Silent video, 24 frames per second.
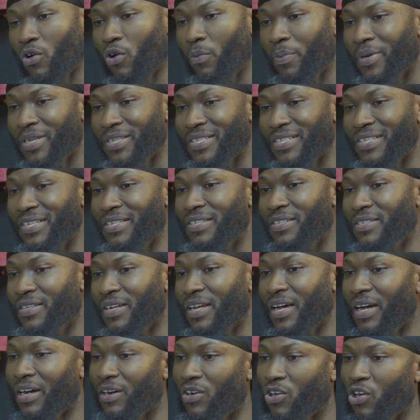a
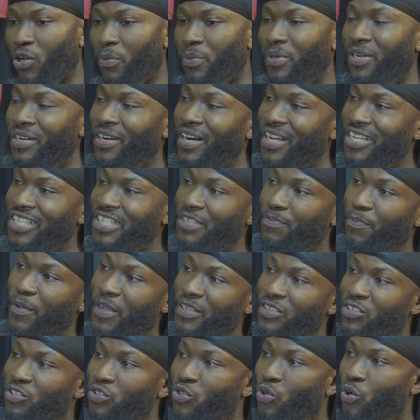seasonal club in
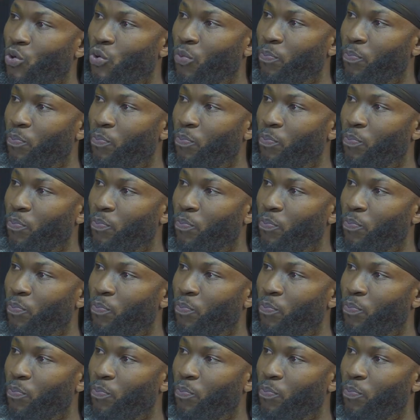respect to